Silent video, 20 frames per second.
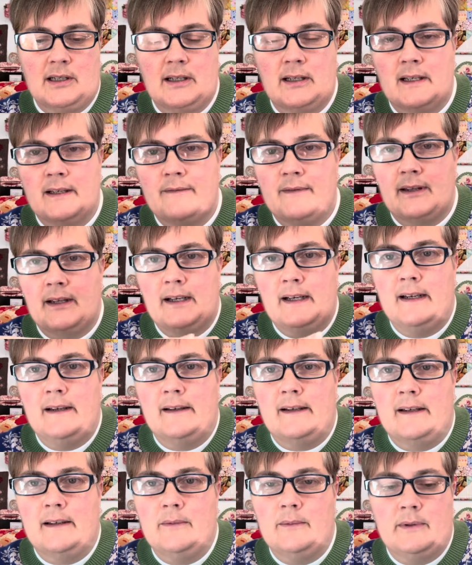leave that out
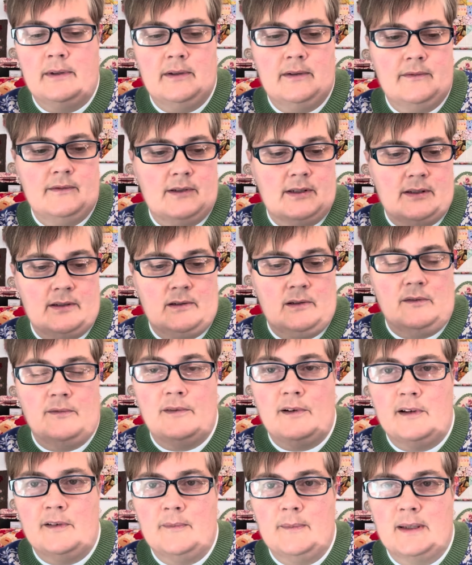now when I've just got
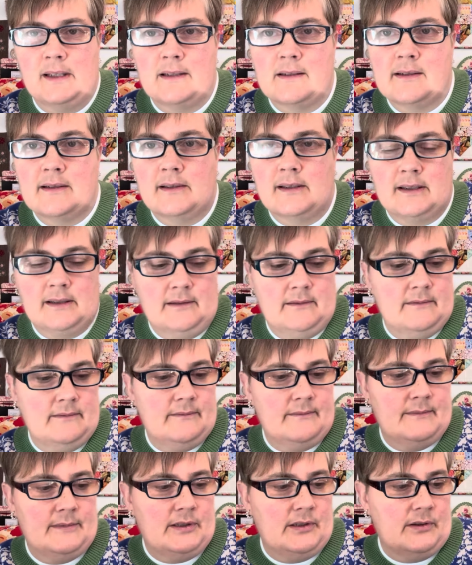5 minutes. I can
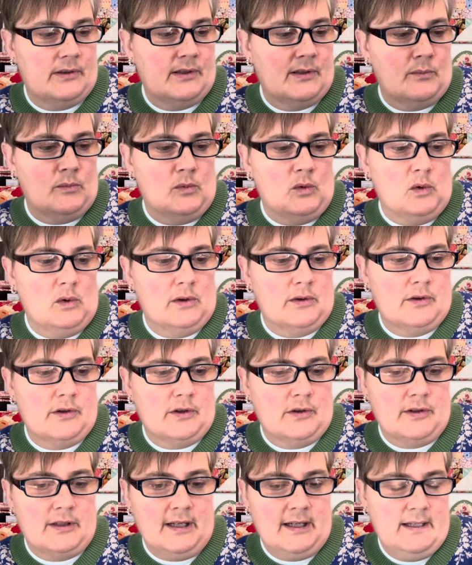do some more
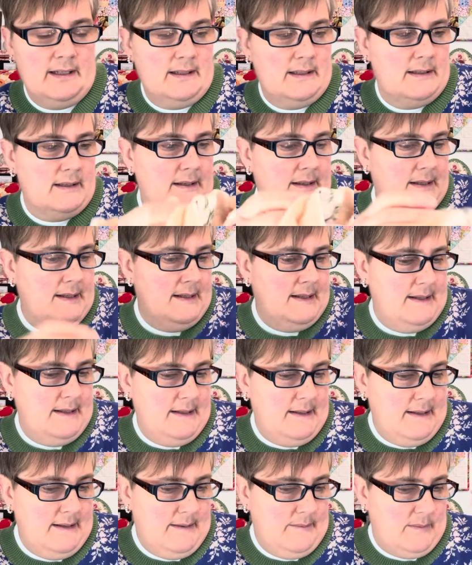doodads,
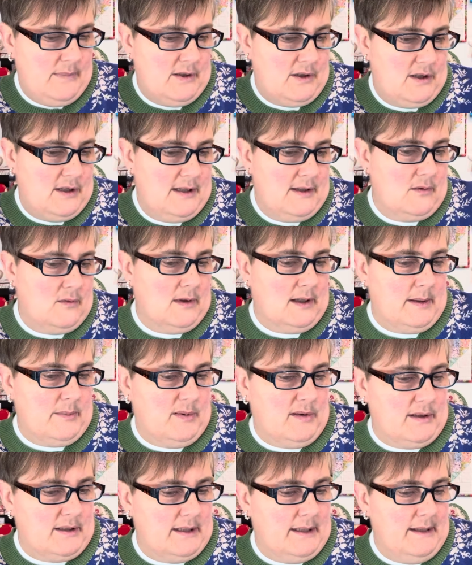but she's really
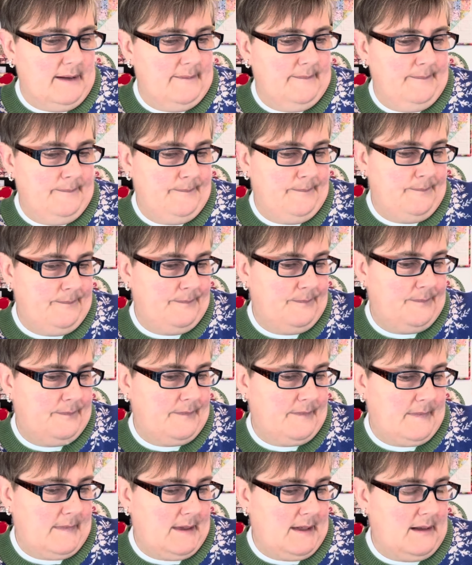pretty,
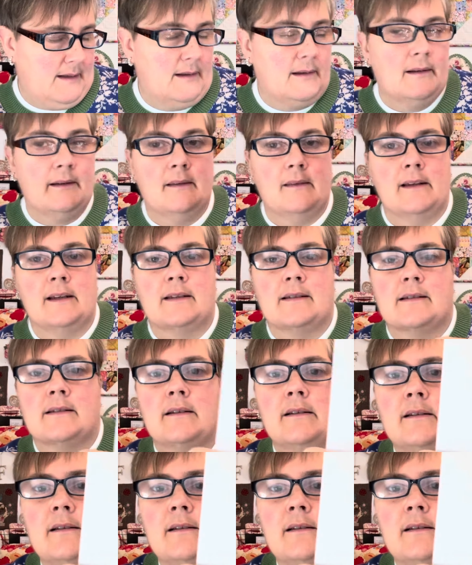and that's